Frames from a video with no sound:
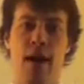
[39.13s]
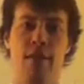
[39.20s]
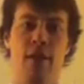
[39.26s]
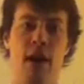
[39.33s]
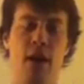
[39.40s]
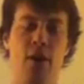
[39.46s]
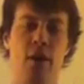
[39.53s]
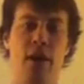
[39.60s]

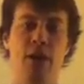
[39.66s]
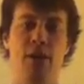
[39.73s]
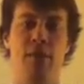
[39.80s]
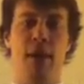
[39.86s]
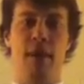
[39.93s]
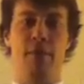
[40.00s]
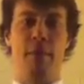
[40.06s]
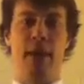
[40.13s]
Valuation
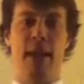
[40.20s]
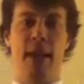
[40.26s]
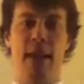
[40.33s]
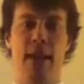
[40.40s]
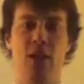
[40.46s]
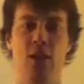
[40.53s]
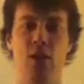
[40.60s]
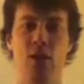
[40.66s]
might be
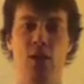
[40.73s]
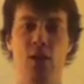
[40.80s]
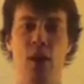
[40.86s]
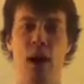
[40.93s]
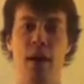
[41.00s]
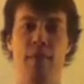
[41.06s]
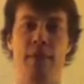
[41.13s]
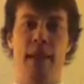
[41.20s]
needed to
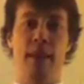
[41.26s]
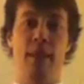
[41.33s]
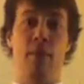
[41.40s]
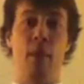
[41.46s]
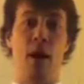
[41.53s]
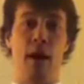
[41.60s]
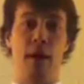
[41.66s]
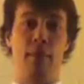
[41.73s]
update the
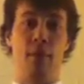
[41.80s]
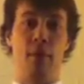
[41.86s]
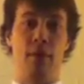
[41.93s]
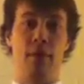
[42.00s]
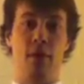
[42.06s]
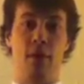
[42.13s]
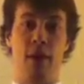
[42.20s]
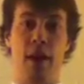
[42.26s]
market
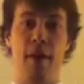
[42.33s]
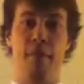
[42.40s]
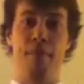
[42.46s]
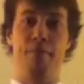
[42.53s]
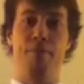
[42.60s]
portfolio.